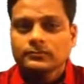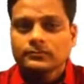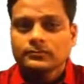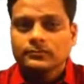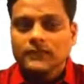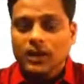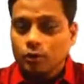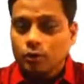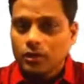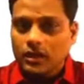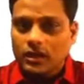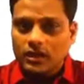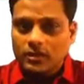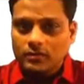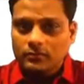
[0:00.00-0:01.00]
Are you
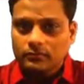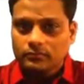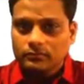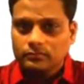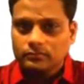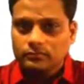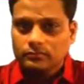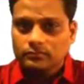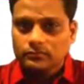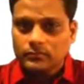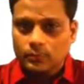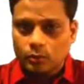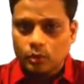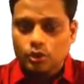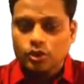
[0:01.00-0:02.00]
ready? I'm
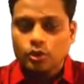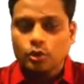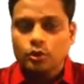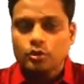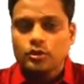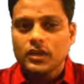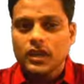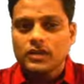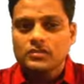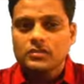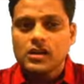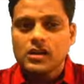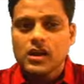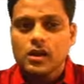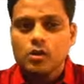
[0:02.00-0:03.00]
going to show you the answer
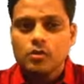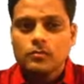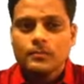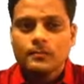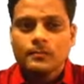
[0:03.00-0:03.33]
now.